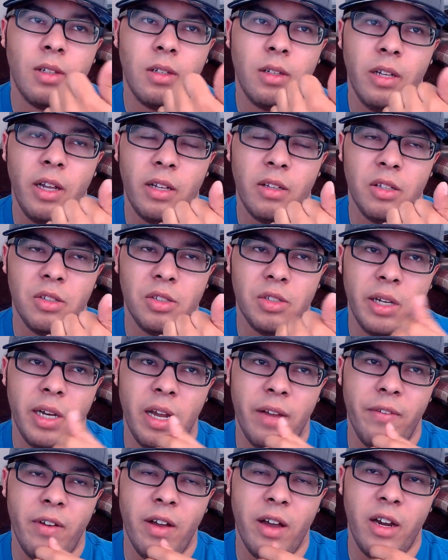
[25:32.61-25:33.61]
Kicked the shit
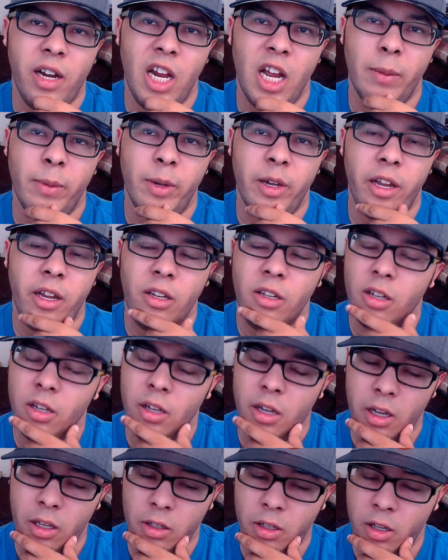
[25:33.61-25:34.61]
out of Hanayama
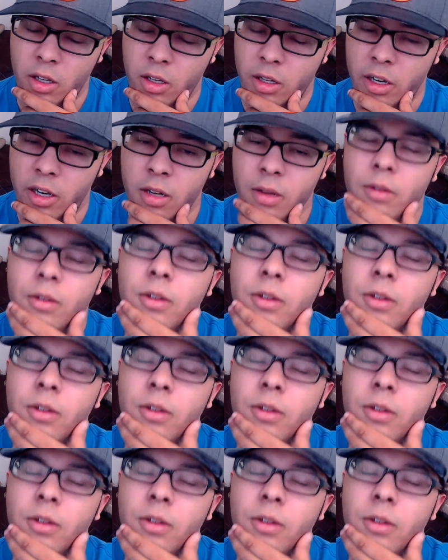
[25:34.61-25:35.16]
and Yuri.